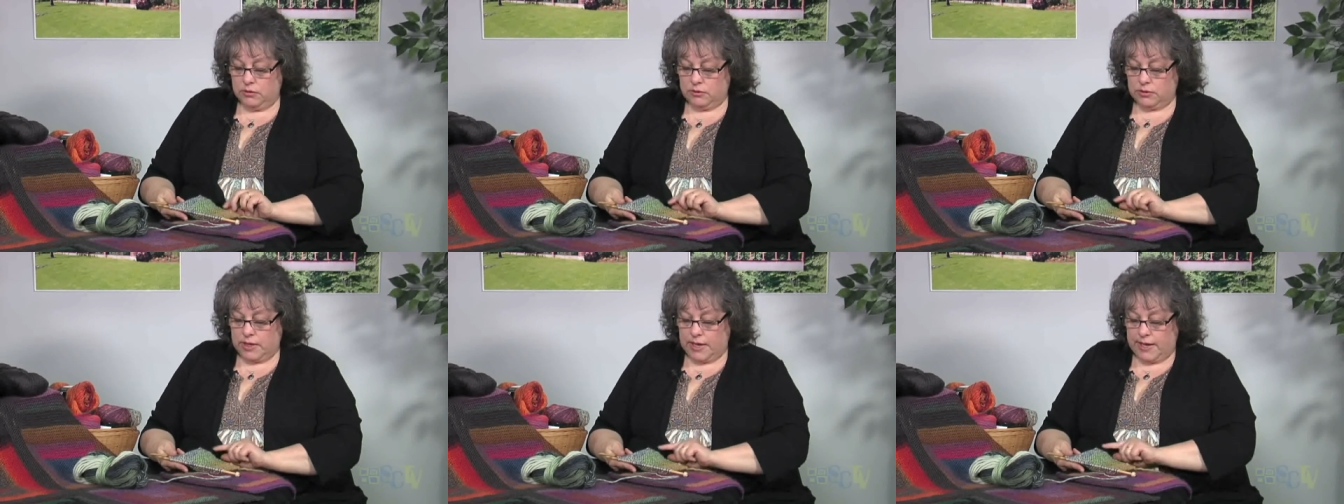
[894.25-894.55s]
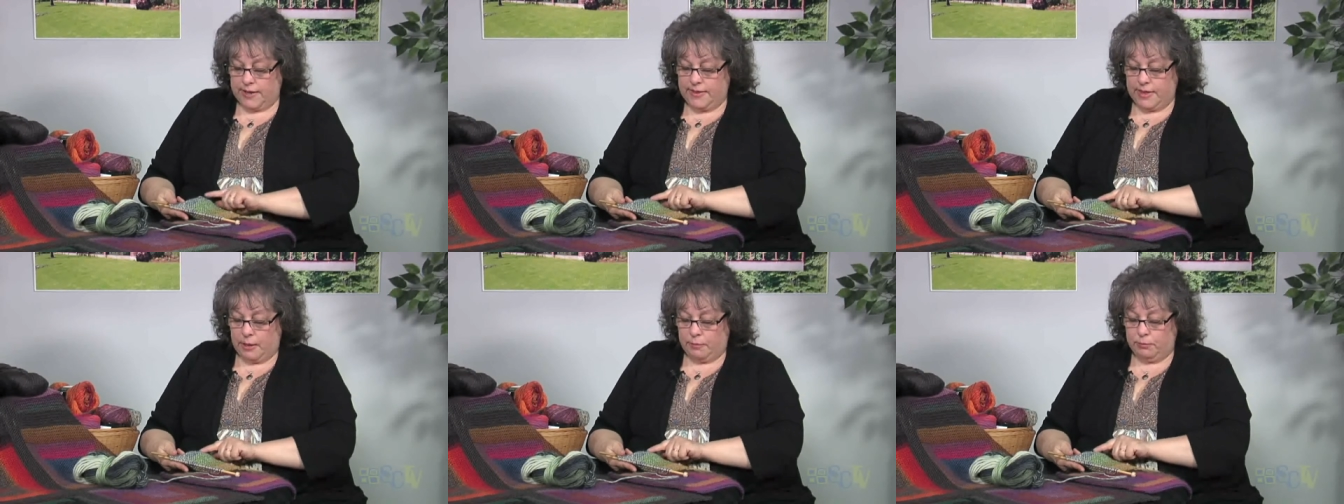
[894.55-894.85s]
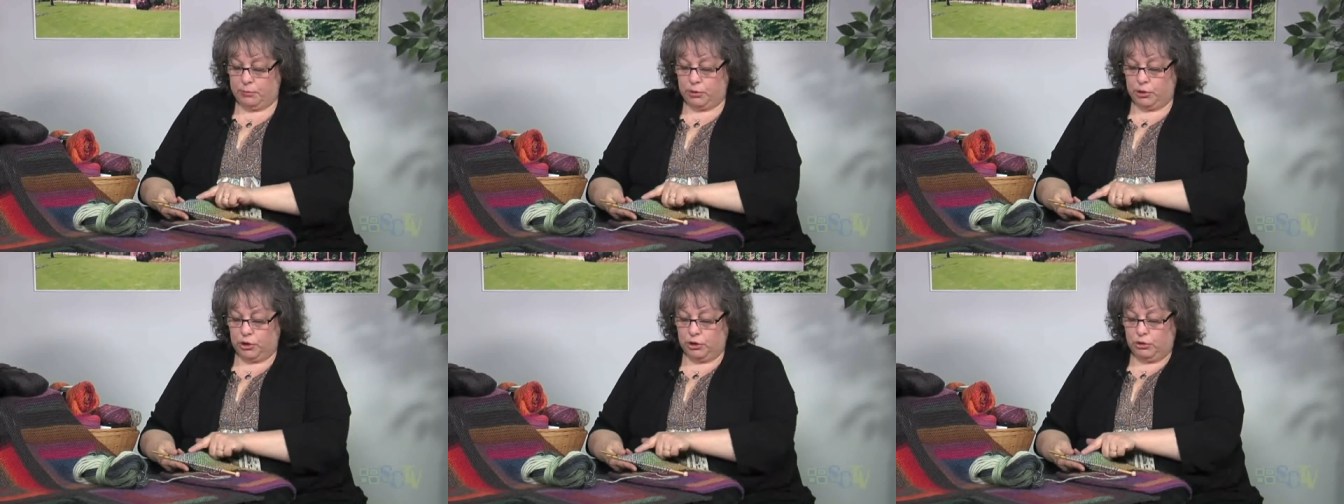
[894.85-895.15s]
Okay,
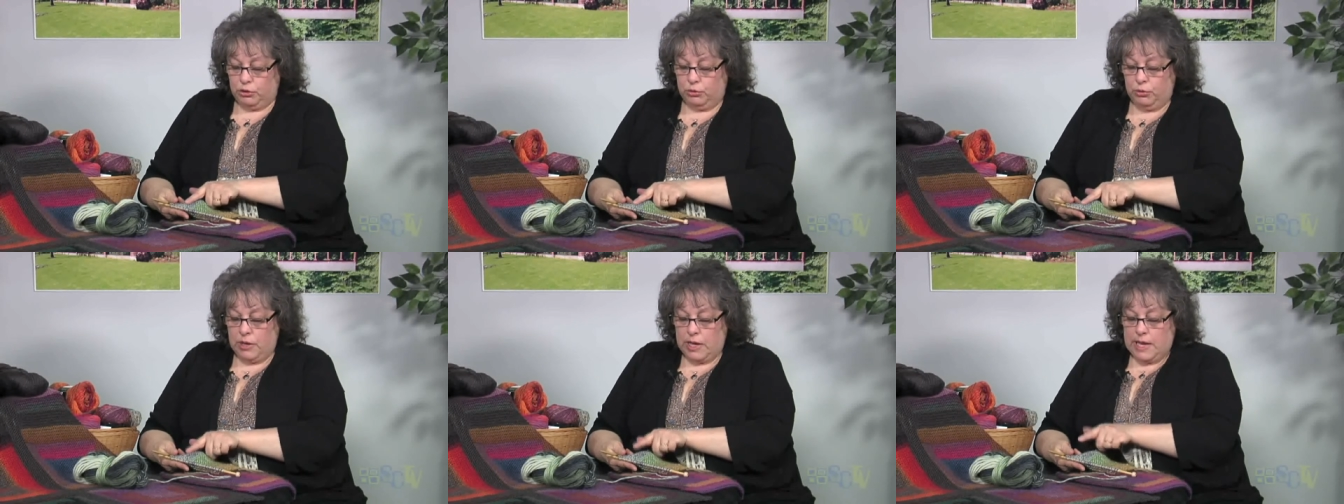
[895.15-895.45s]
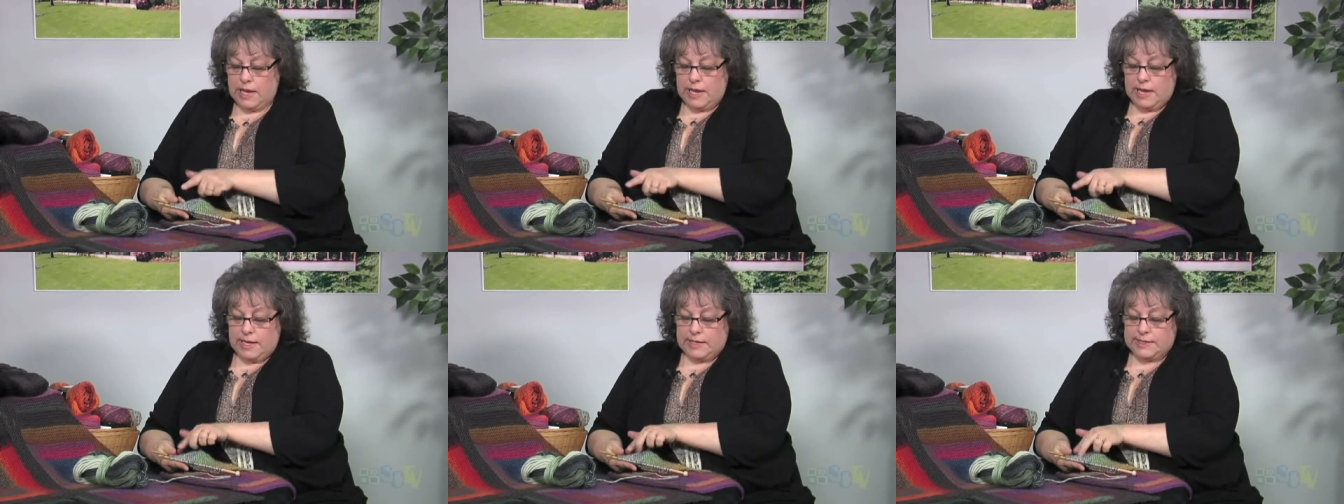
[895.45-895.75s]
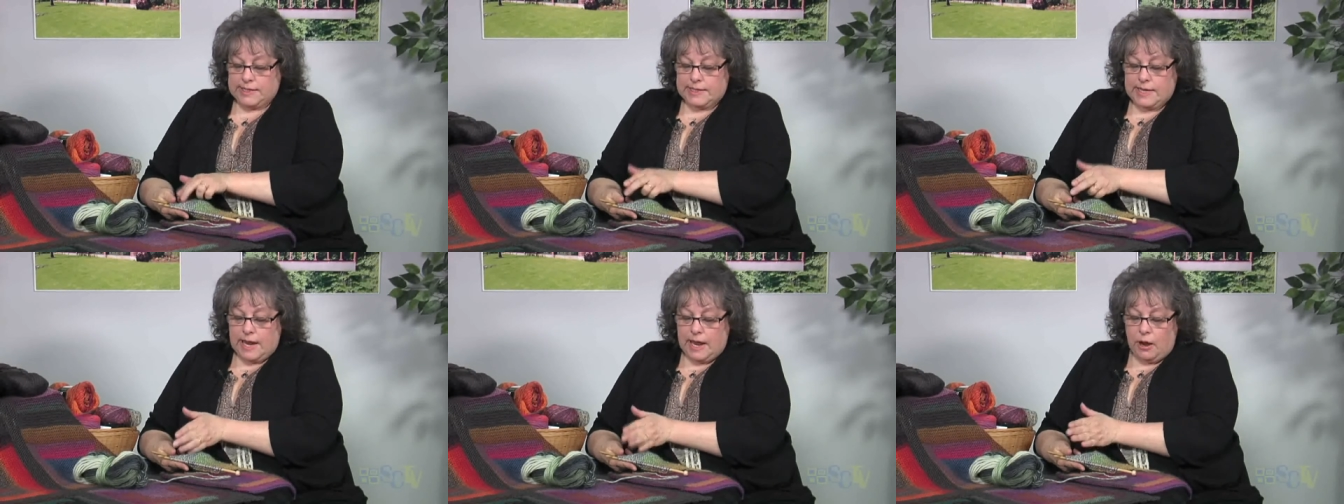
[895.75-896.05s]
that blue
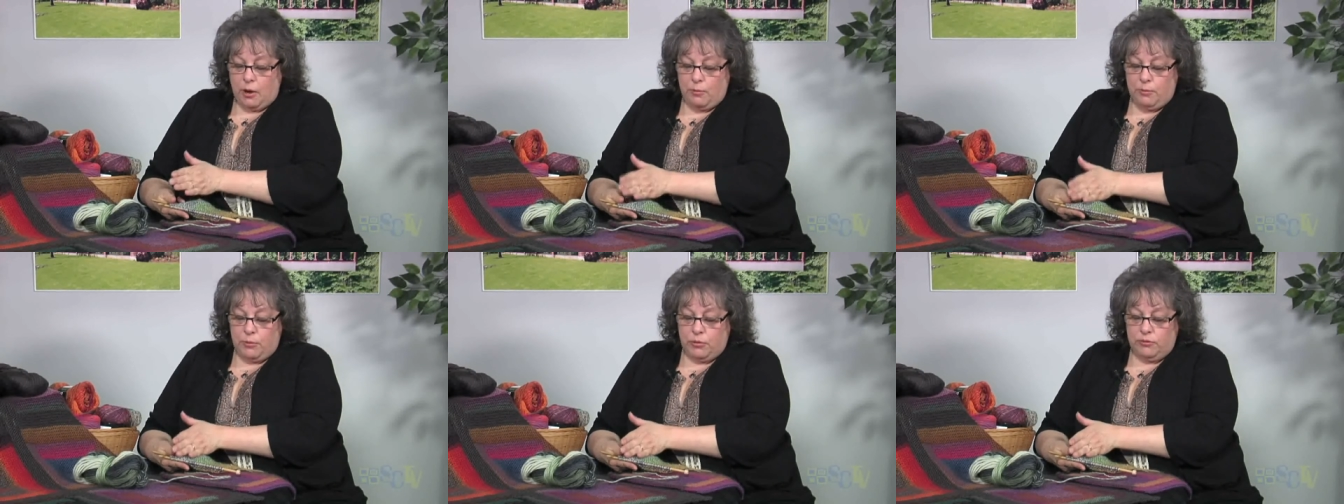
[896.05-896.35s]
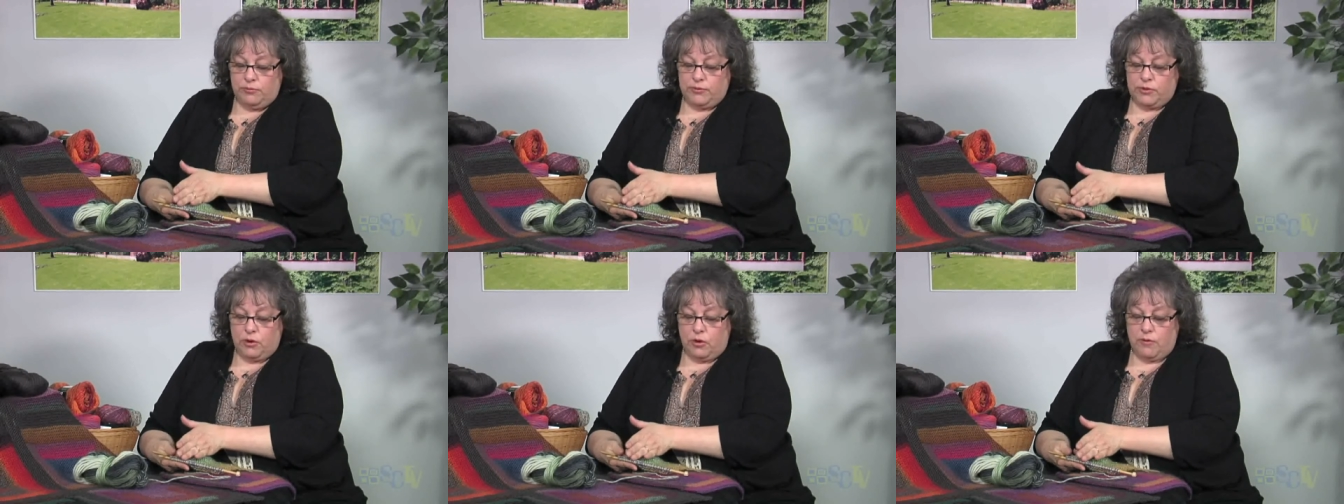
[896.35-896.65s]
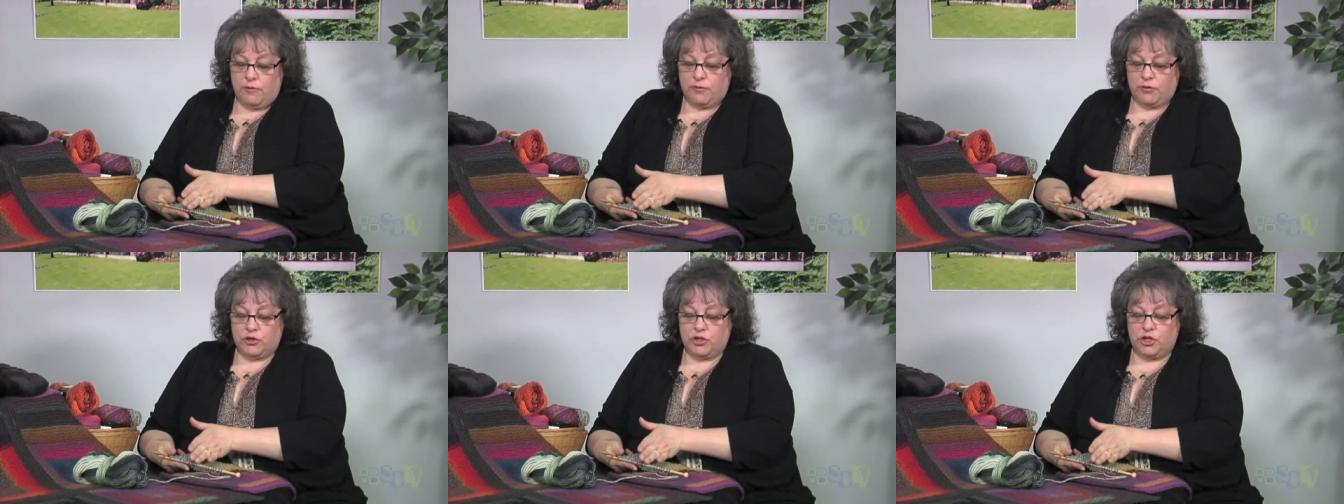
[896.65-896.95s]
has now moved
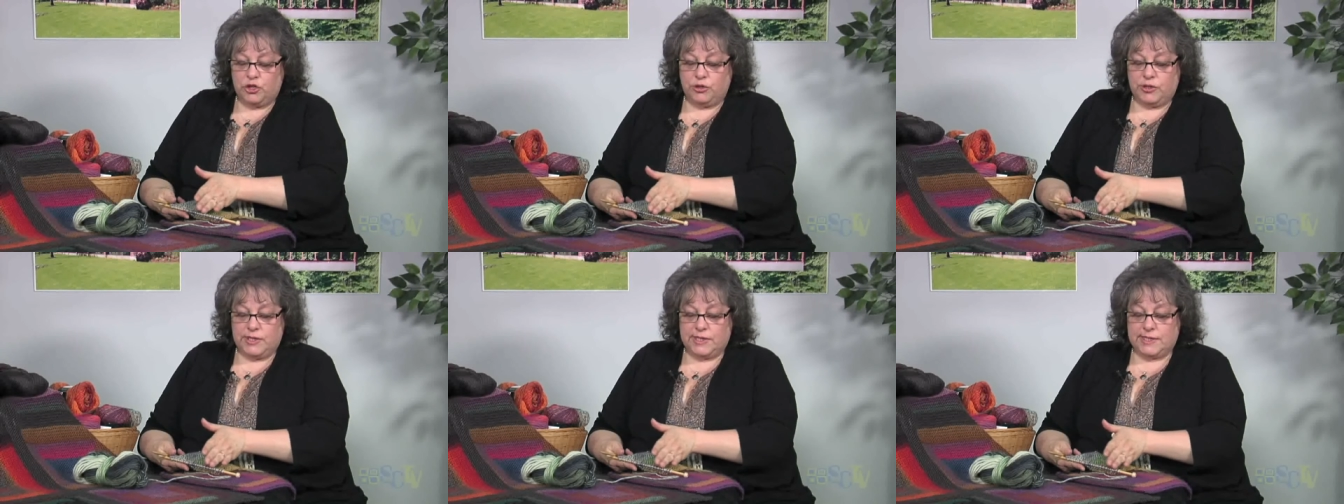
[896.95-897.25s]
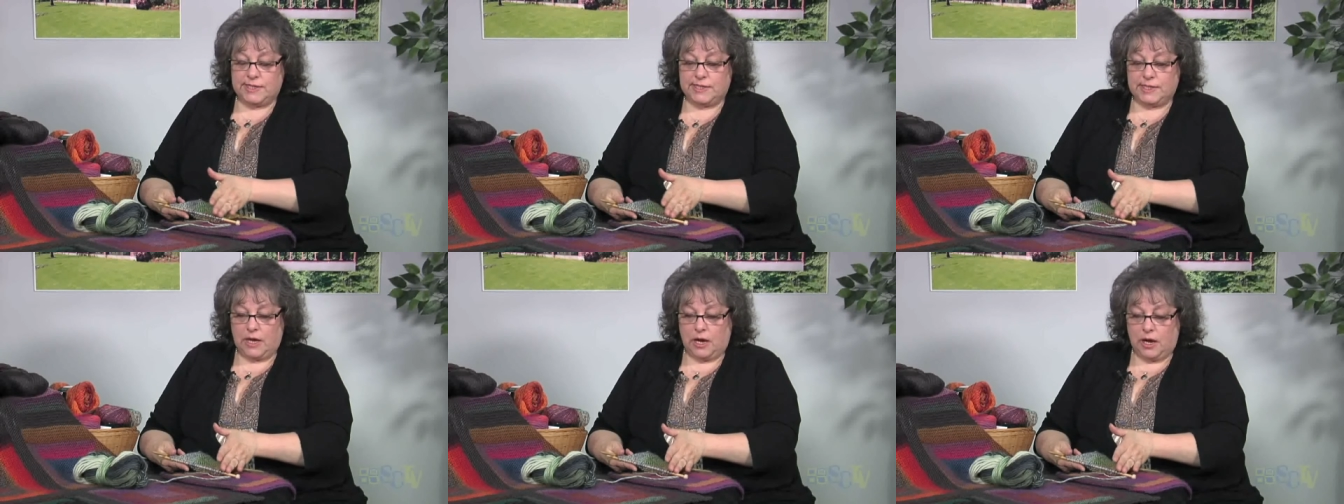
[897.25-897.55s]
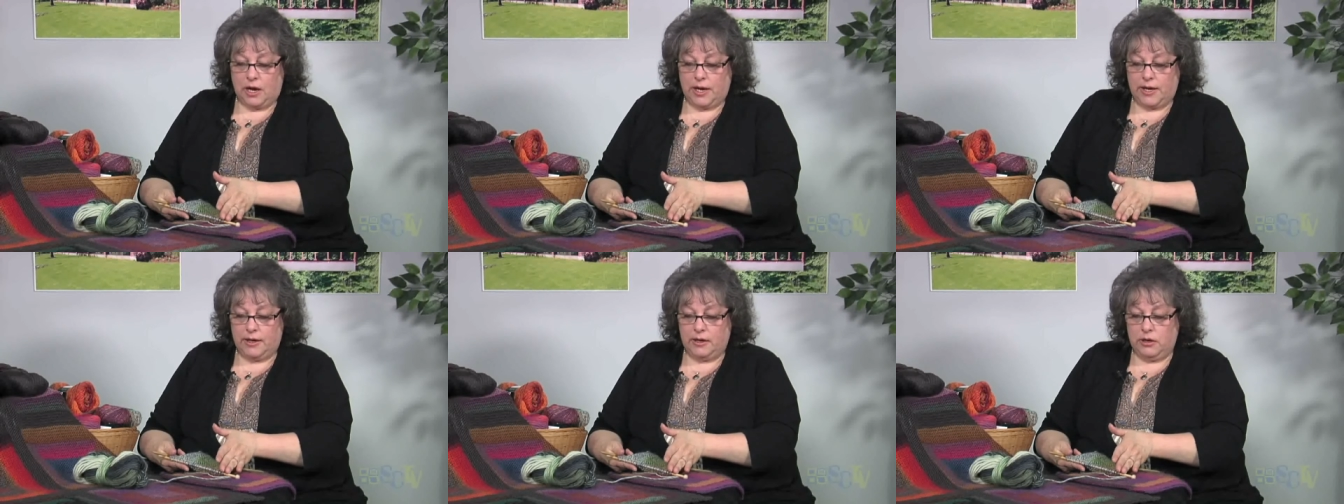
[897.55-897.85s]
over to the
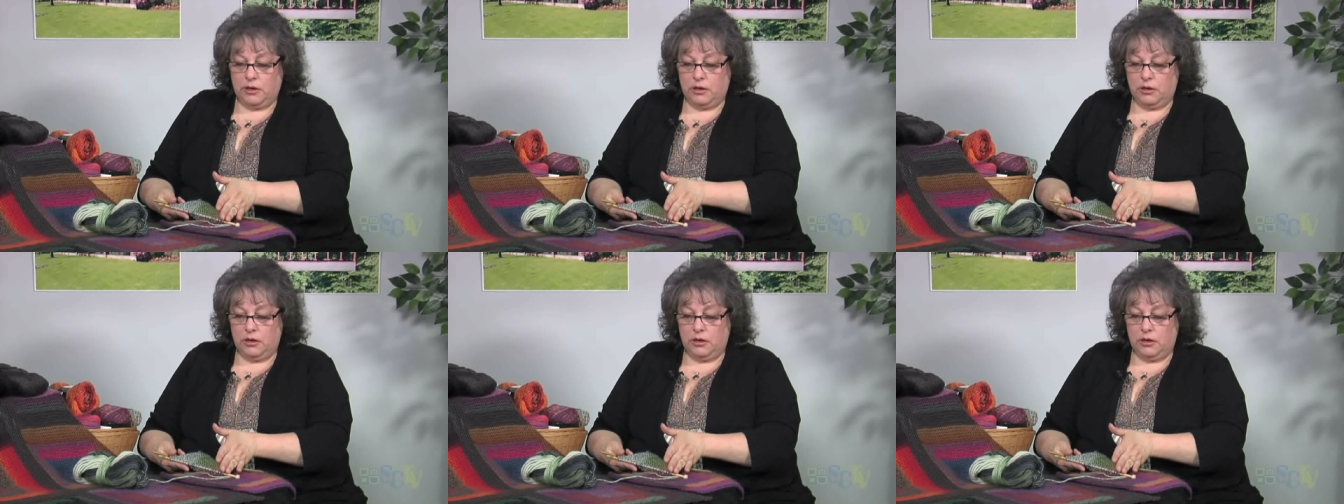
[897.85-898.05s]
side.